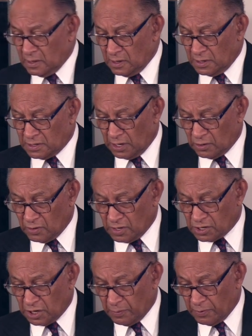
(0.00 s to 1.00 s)
He said to the
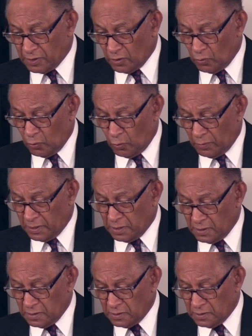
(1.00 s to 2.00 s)
serpent, the
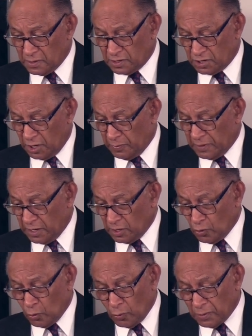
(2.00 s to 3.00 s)
woman, the serpent and
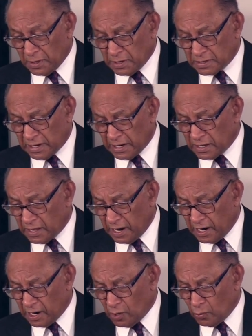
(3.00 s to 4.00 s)
the woman, he said,
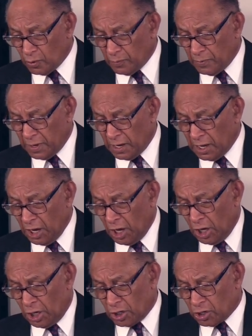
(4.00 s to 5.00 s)
there would be
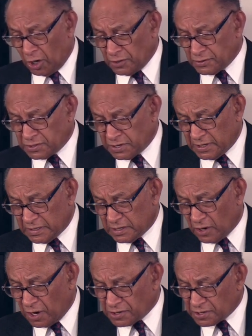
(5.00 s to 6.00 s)
constant
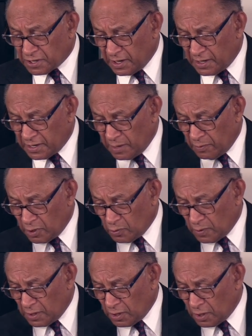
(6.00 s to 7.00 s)
hostility
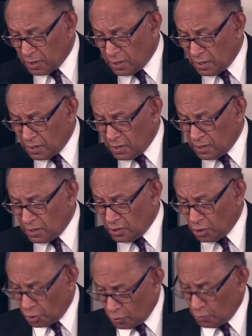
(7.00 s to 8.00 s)
between
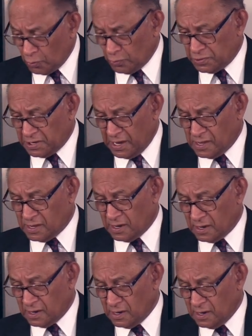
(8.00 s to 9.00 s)
you,
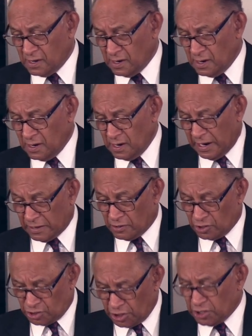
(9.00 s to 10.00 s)
Satan, and
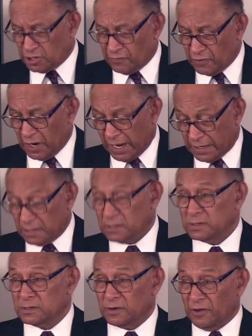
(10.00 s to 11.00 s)
the church of God,
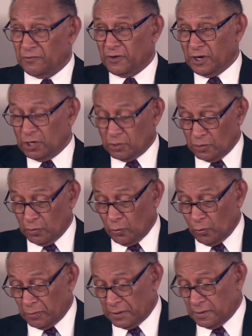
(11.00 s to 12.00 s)
referring to the
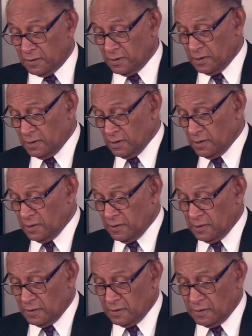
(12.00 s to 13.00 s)
woman.
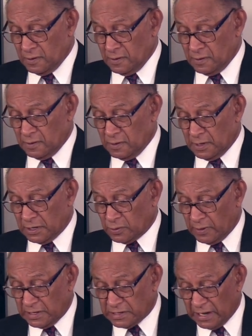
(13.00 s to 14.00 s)
That's
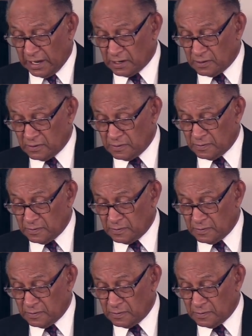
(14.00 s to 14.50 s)
what he said.